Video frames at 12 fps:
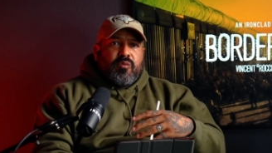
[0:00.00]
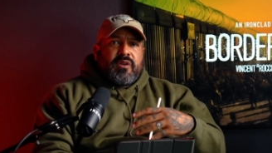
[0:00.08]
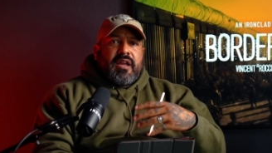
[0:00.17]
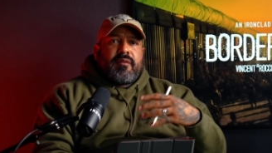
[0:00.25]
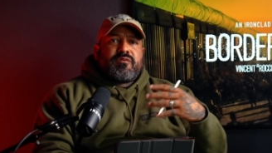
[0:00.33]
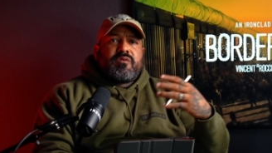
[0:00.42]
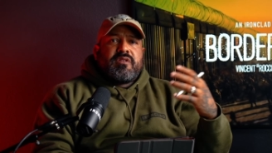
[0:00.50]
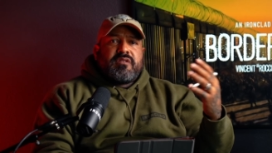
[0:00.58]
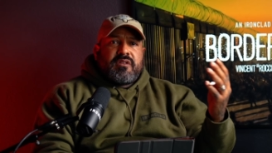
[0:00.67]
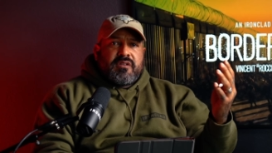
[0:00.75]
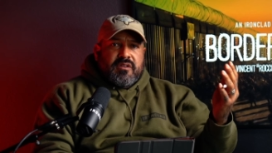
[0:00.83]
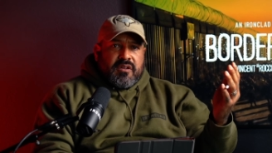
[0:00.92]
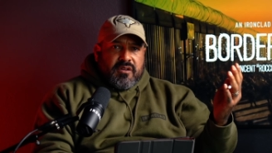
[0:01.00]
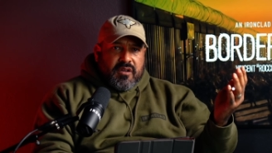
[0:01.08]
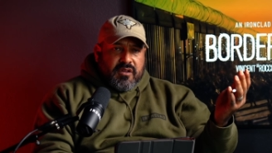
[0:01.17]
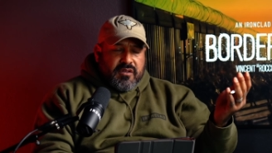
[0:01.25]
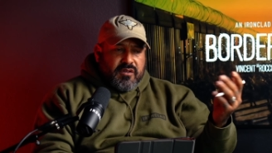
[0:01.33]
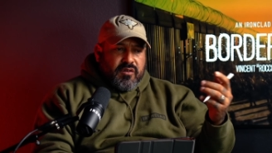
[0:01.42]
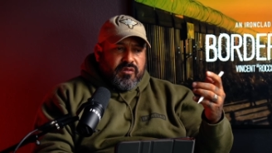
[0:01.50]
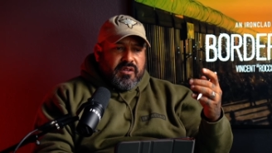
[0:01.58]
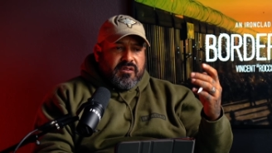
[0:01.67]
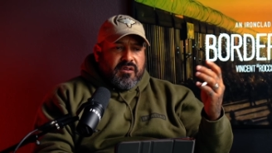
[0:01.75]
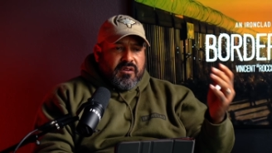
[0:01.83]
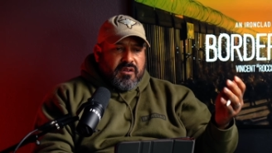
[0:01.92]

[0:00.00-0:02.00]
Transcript: What happens with these, un, un, uh, you know, these,